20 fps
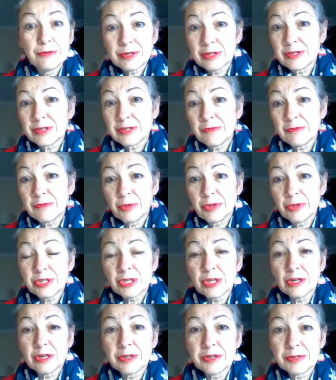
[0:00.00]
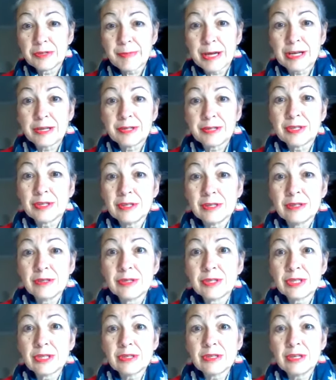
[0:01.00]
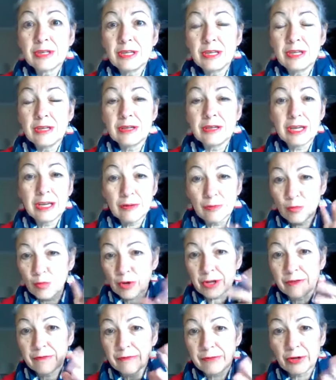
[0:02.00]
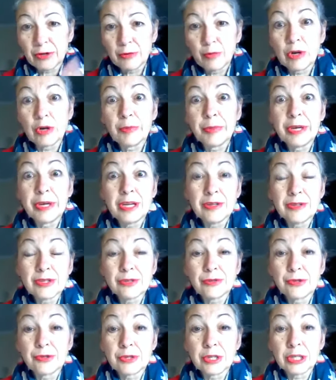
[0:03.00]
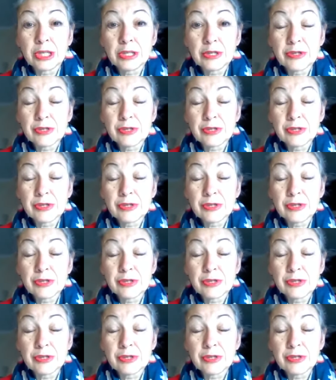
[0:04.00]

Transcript: news is, even with his tongue as bad as it is, he can't work it very well, but he can still drink.